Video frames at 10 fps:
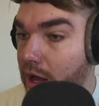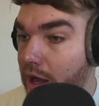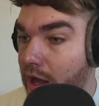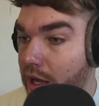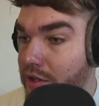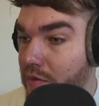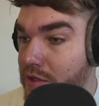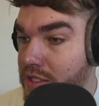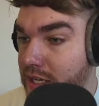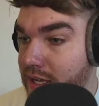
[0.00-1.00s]
I don't
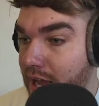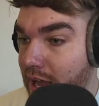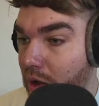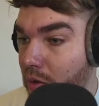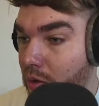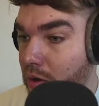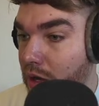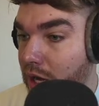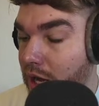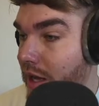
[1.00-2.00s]
see
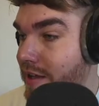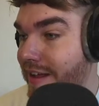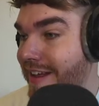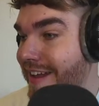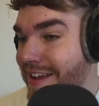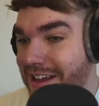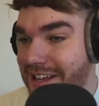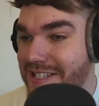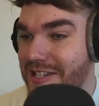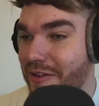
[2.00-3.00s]
how...
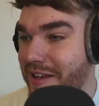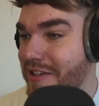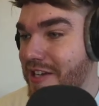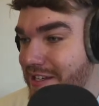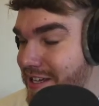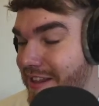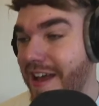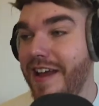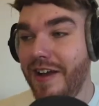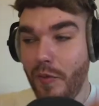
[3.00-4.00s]
Sui in the chat said
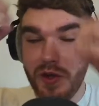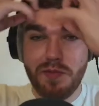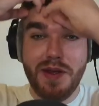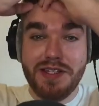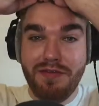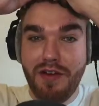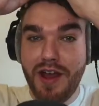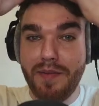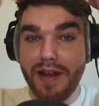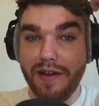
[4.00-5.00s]
there, I wish Biss
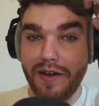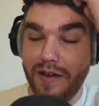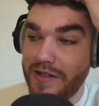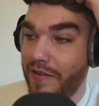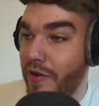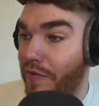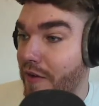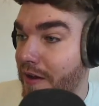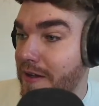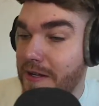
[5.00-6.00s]
invited me. He looked like he was having a lot of
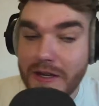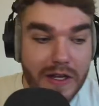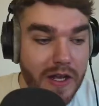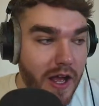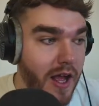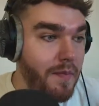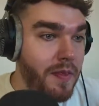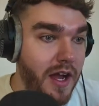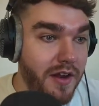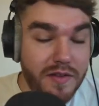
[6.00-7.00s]
fun.
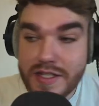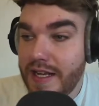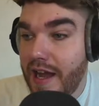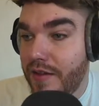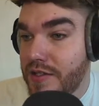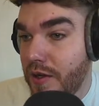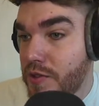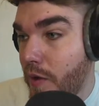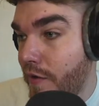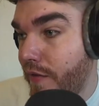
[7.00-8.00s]
I don't see how this
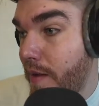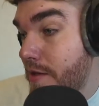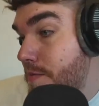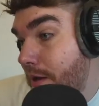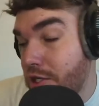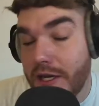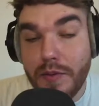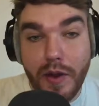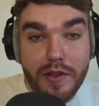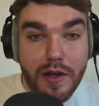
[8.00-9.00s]
goes well for him, especially
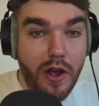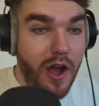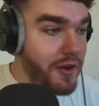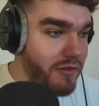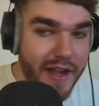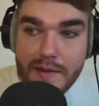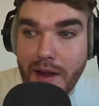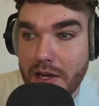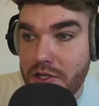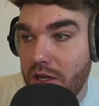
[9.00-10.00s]
with... Look, under any
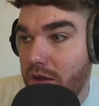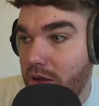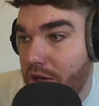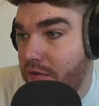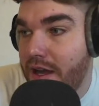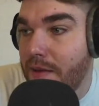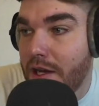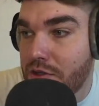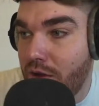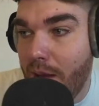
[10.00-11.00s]
manager,
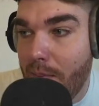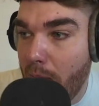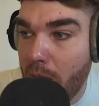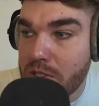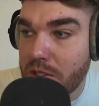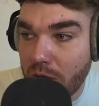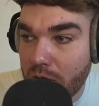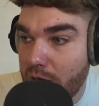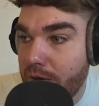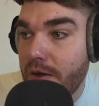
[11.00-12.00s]
right? But
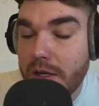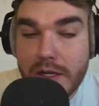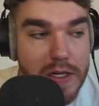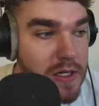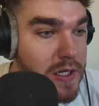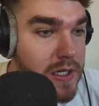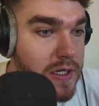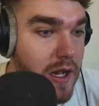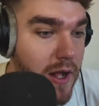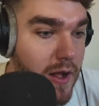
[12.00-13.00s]
Postecoglou...
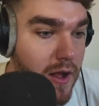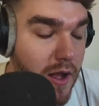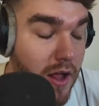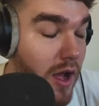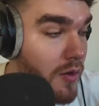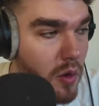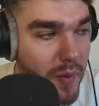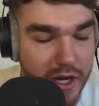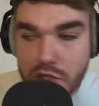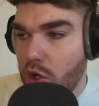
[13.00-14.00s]
And
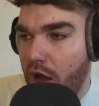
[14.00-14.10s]
we're going to talk...